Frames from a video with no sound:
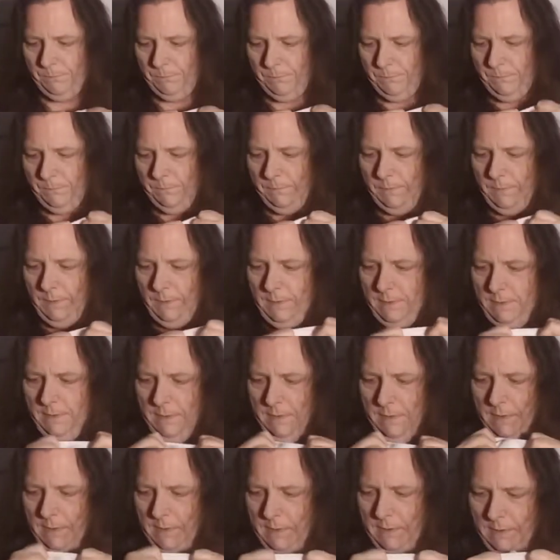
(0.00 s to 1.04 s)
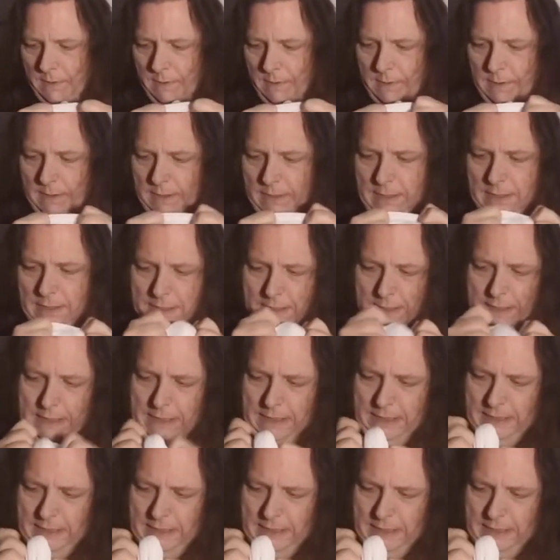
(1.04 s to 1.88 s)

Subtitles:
(silence)